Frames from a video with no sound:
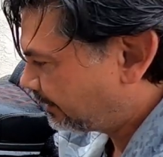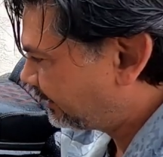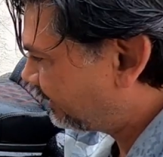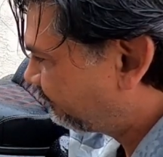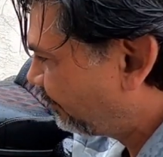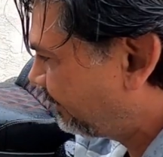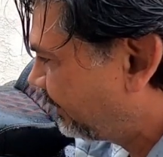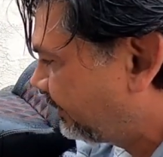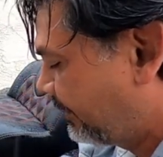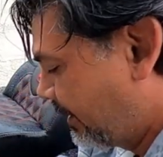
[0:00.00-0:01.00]
on that frame
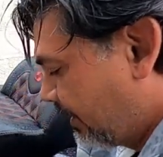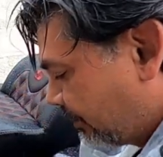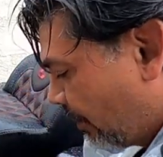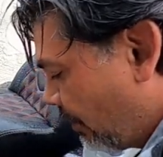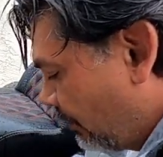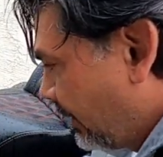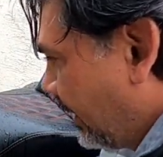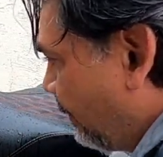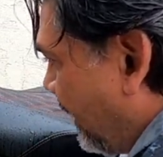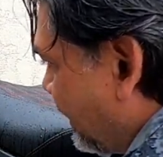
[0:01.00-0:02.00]
there. So
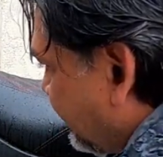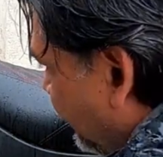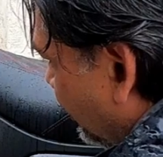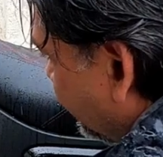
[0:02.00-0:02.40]
it would actually